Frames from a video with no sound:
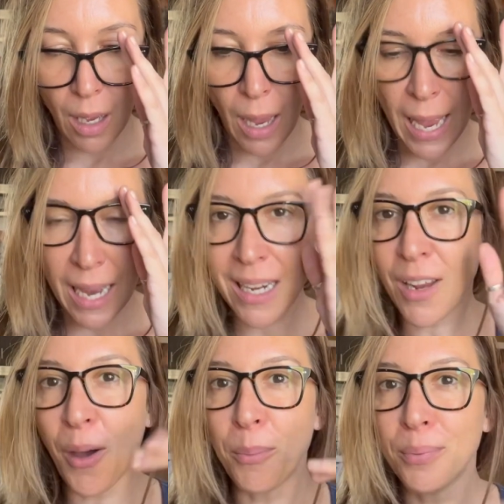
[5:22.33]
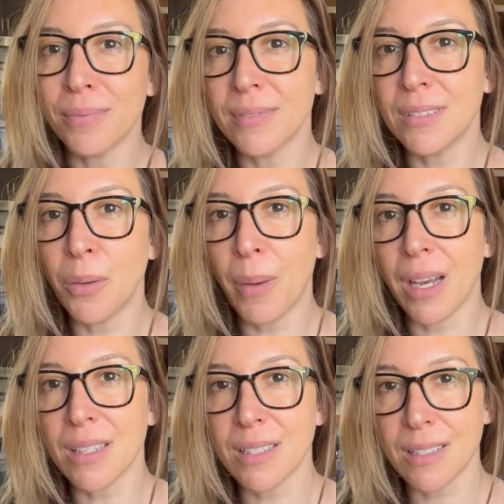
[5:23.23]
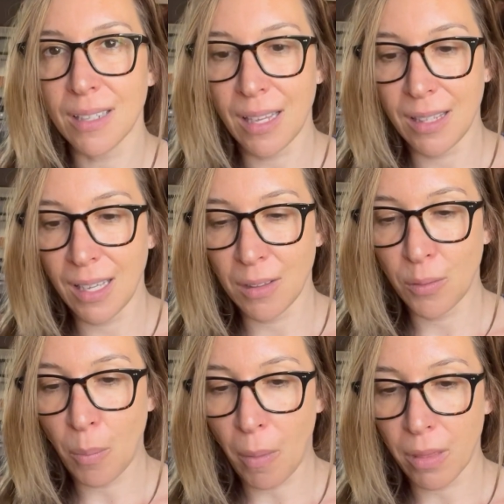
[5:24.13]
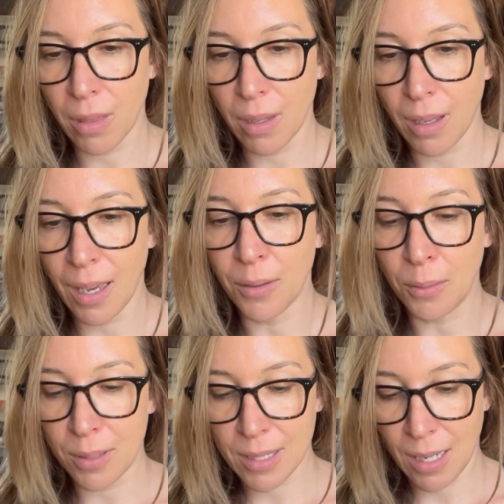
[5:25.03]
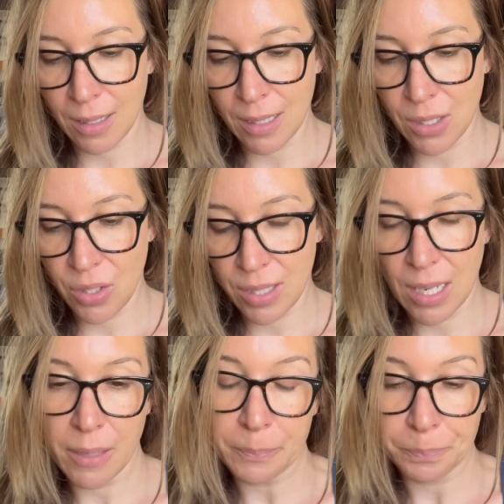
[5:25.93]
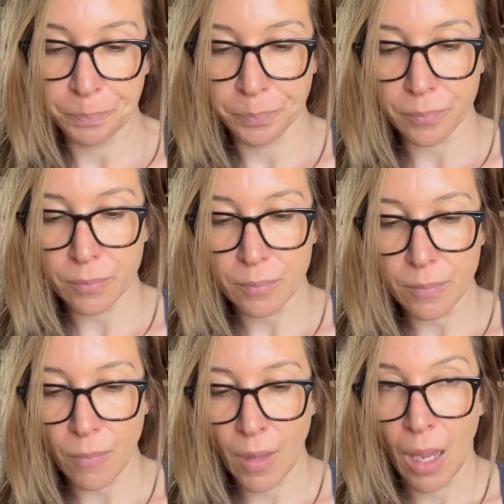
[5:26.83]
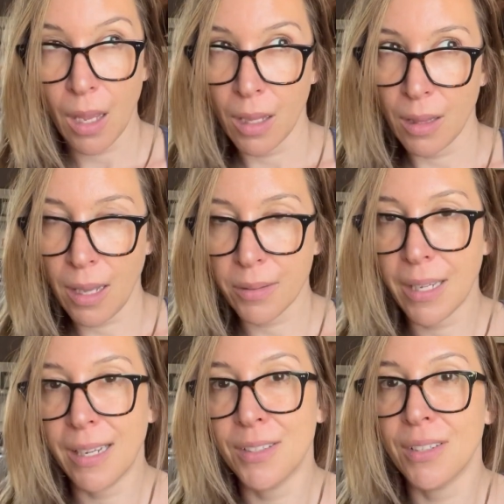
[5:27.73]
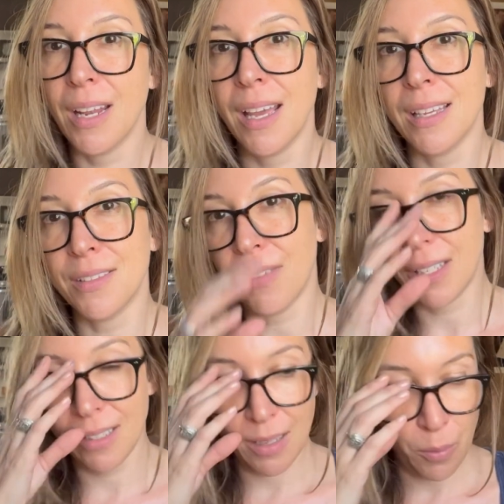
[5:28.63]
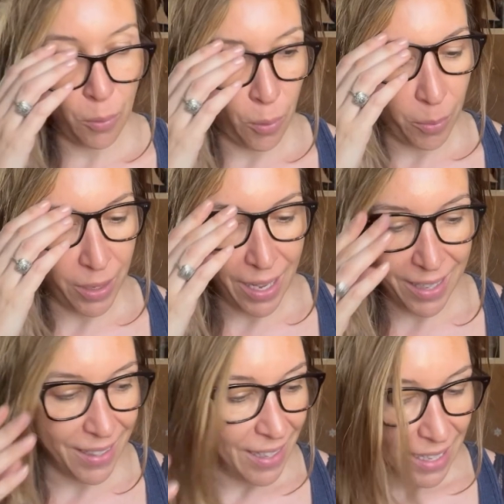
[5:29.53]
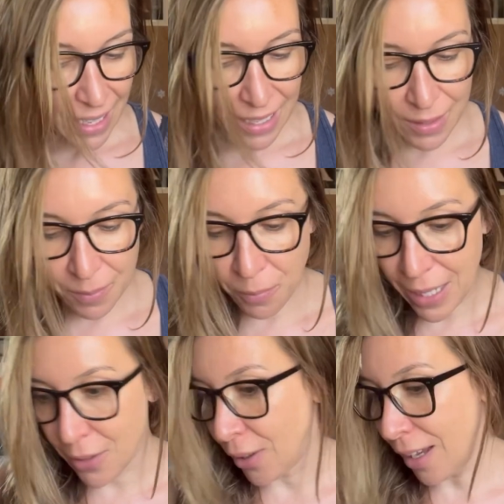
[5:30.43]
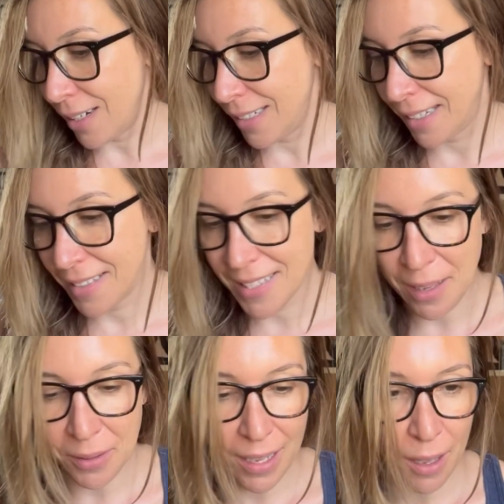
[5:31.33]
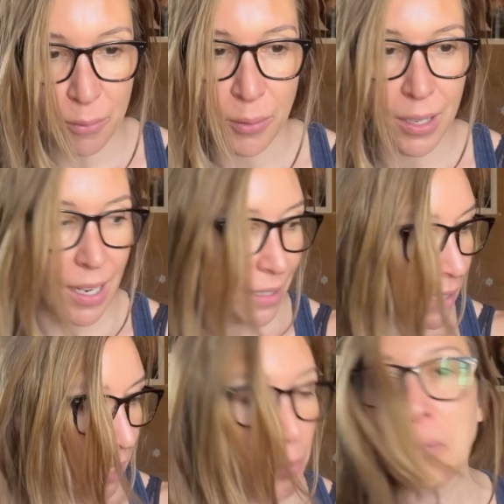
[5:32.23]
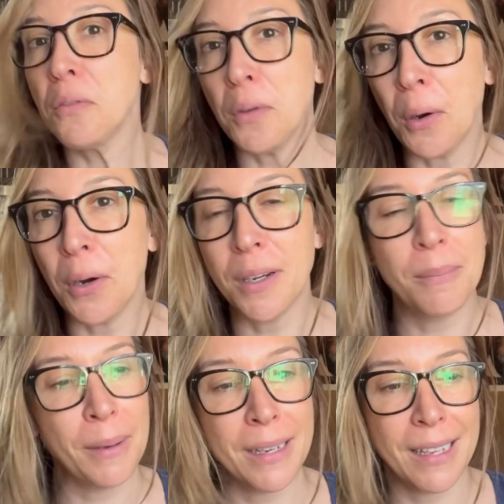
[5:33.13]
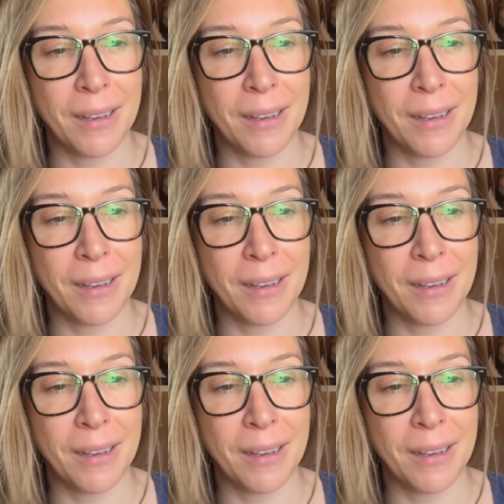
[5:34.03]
adding up the miles at the end of the month. I don't know, it's kind of neat to see. Now that today it's finally warm again. It rained a lot in Southern California. I don't know if you heard, but